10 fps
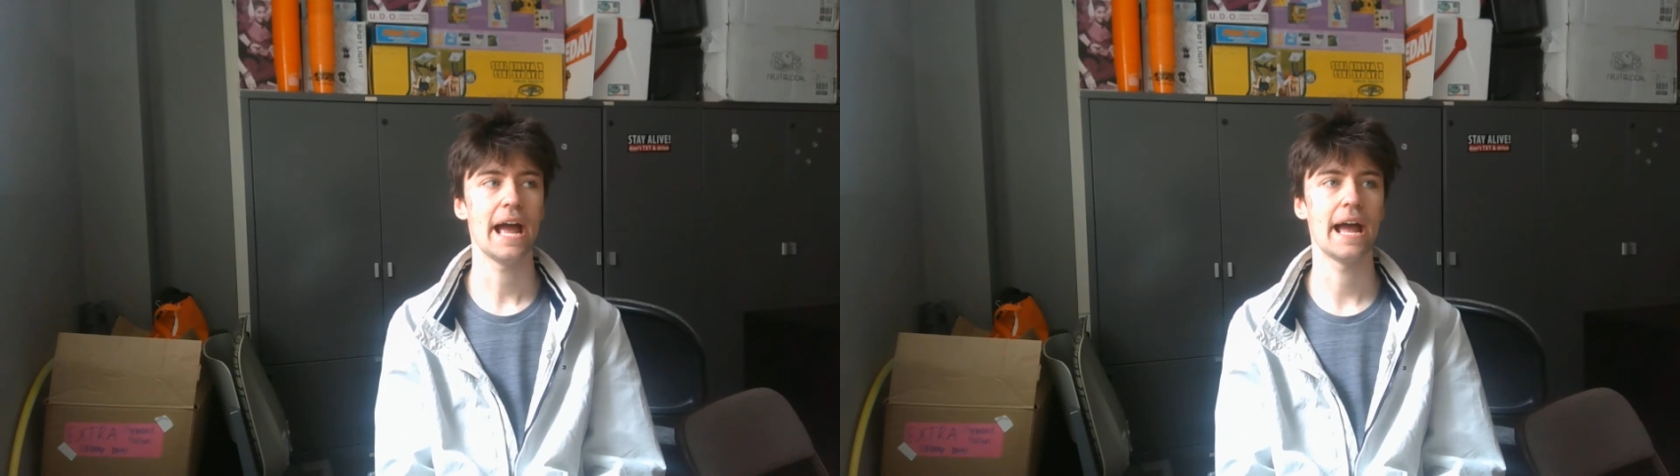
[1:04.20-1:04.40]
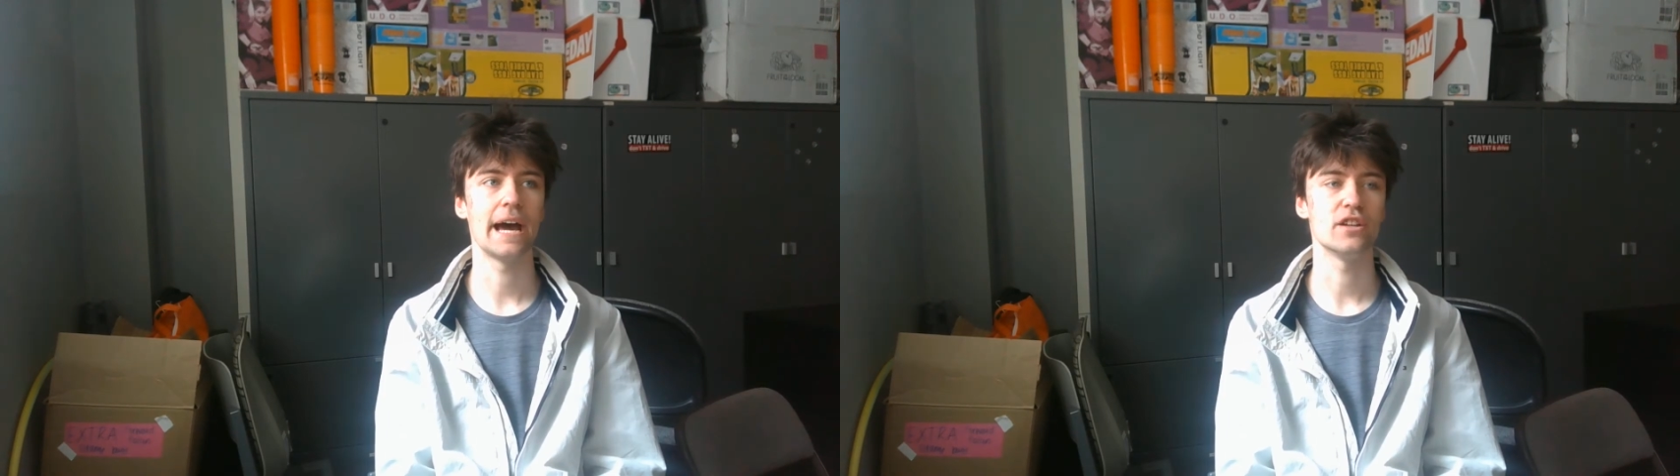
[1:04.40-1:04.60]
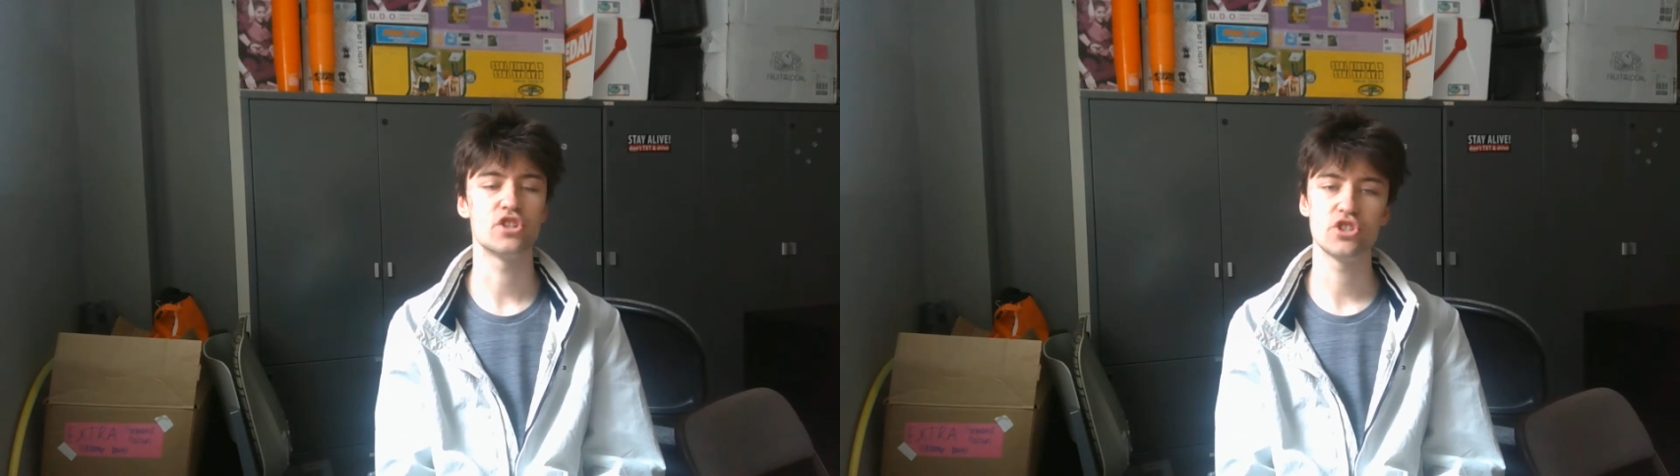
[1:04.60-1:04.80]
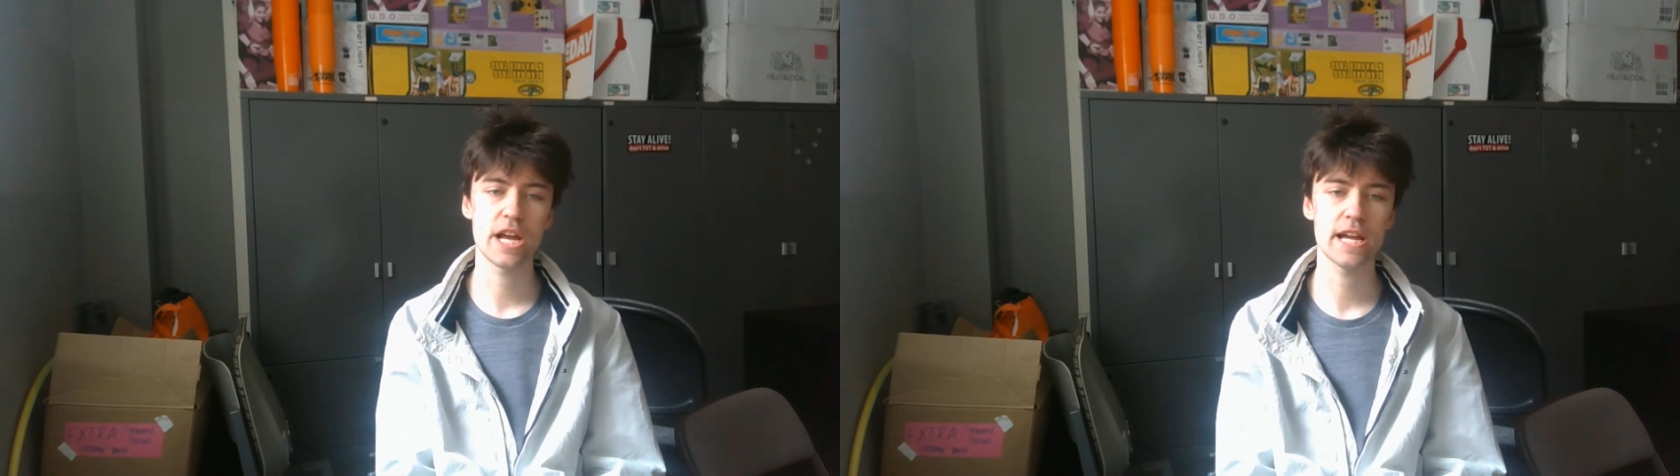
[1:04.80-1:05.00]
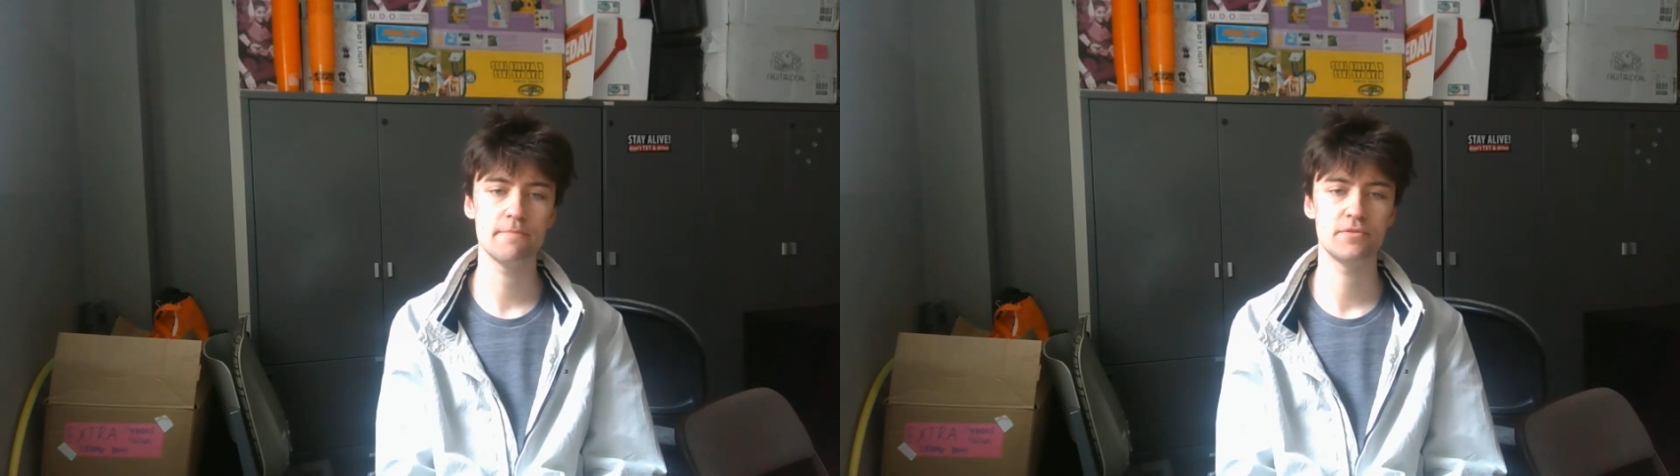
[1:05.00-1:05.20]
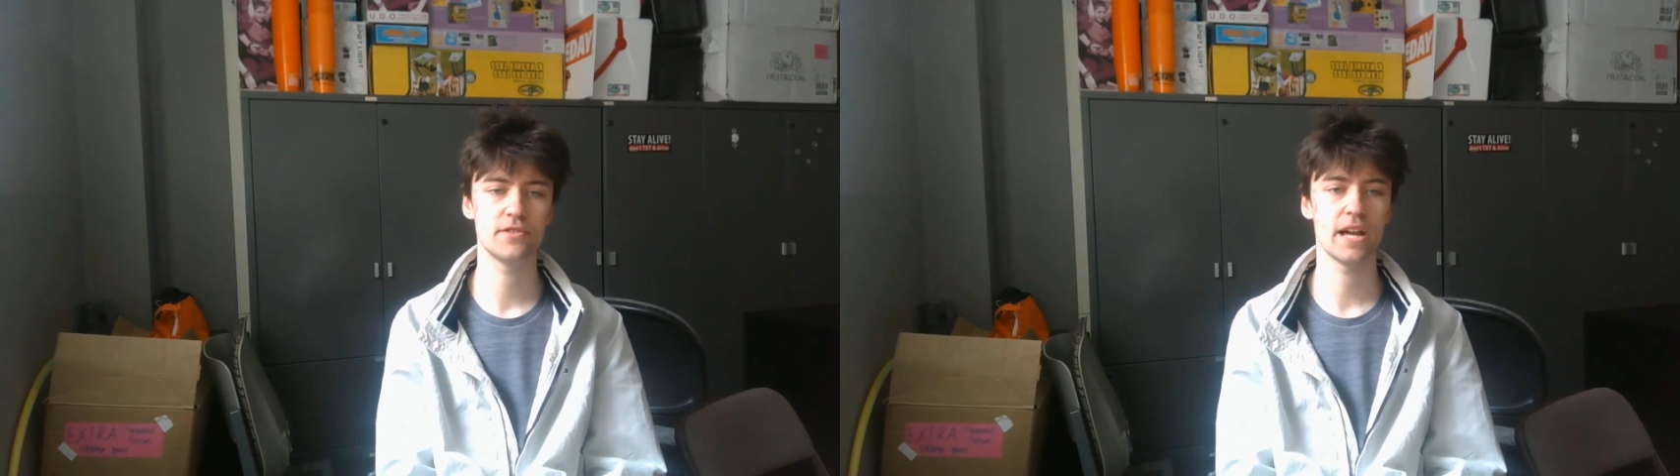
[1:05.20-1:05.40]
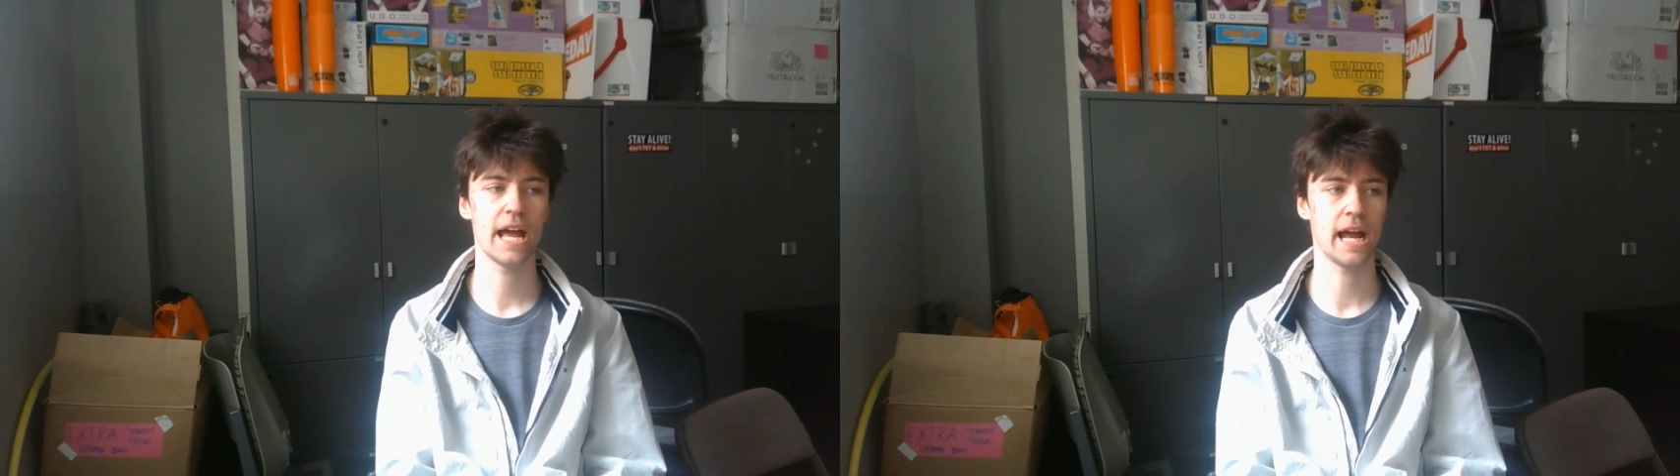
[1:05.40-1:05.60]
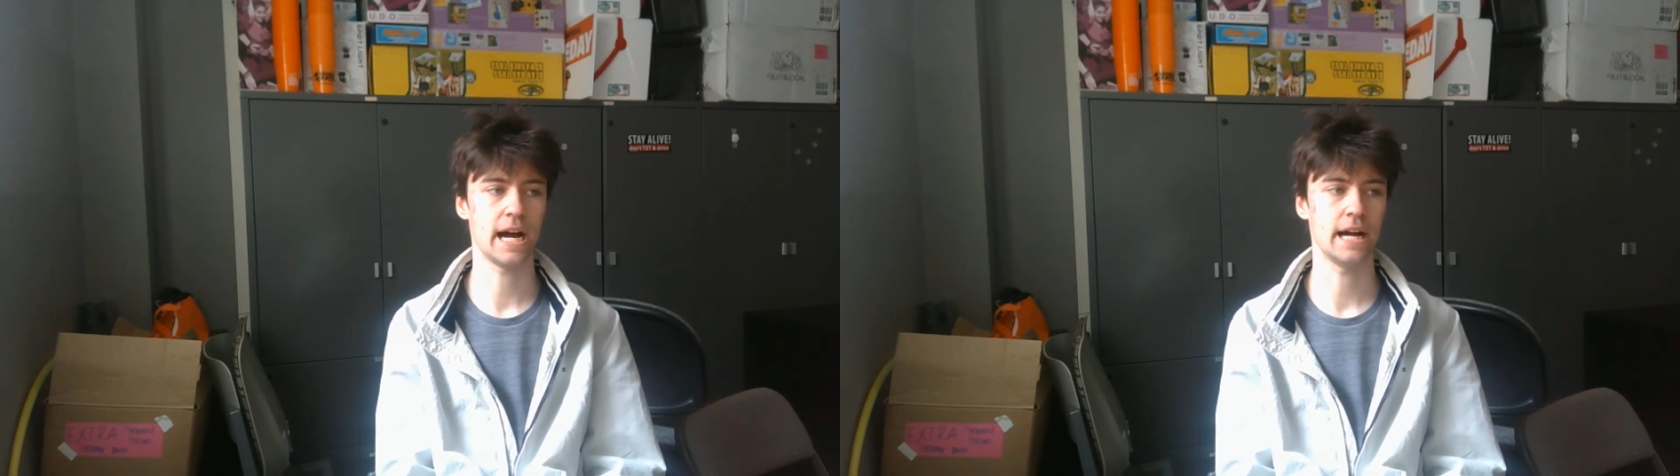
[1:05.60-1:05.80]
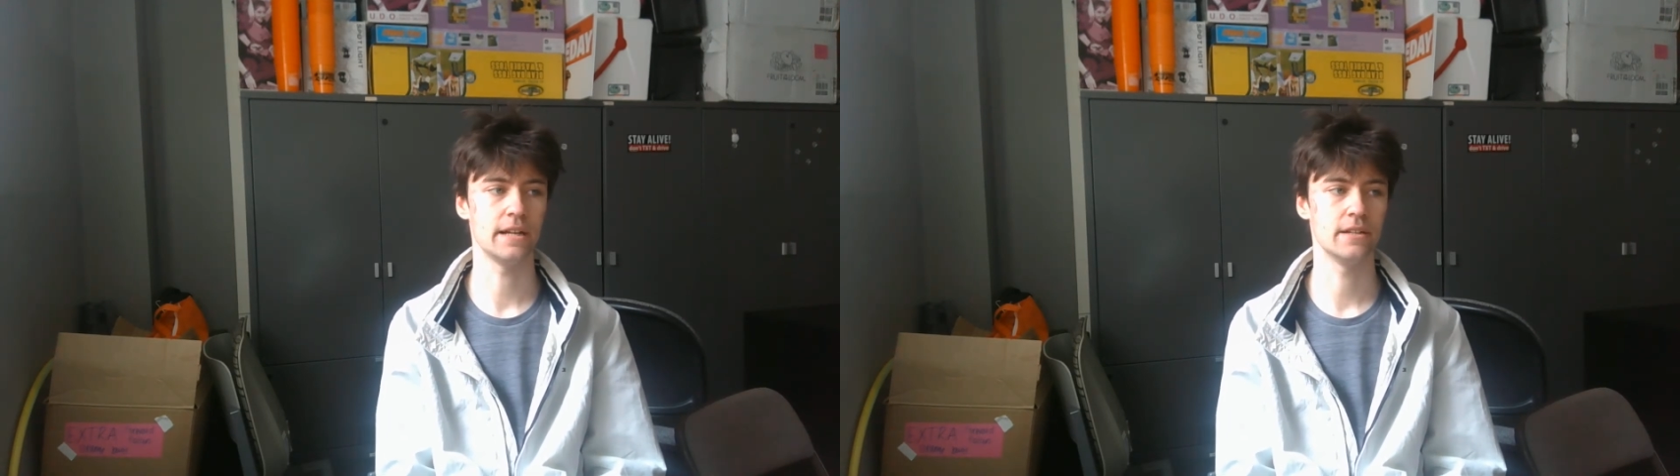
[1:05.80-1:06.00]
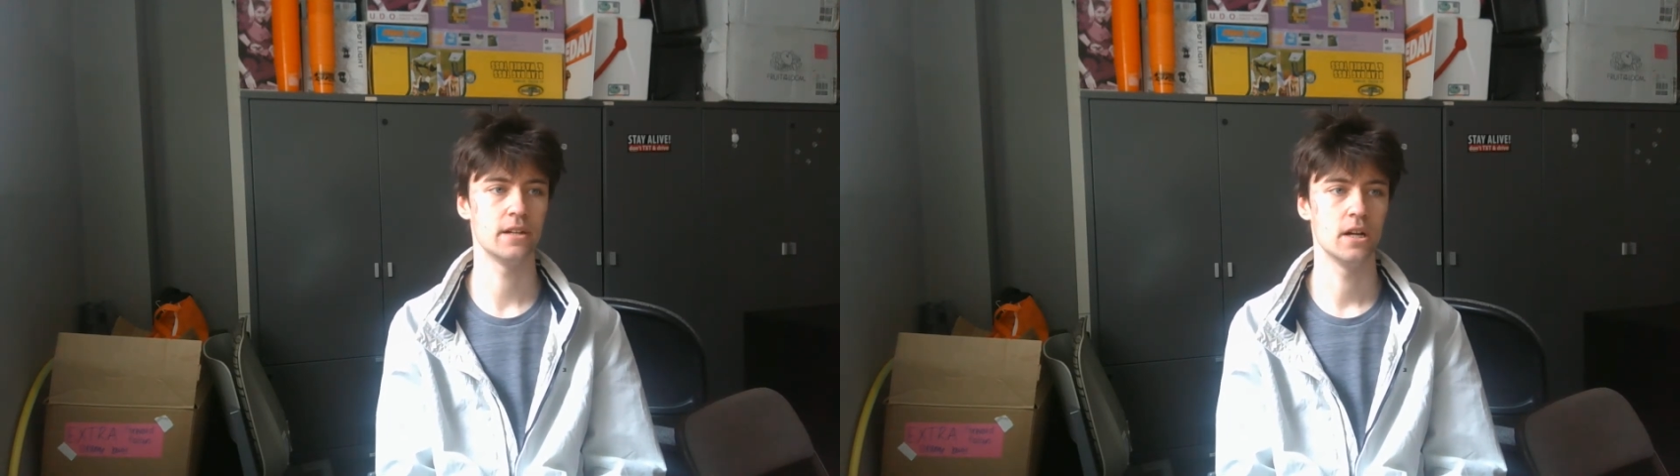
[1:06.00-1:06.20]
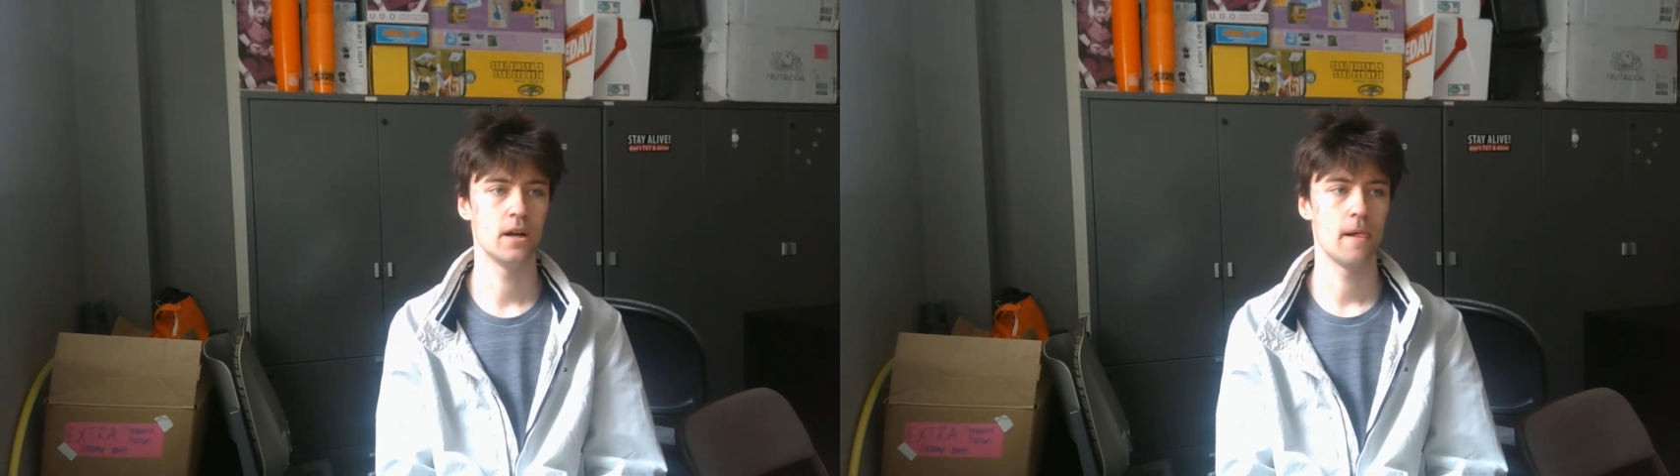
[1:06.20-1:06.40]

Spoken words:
and shapes and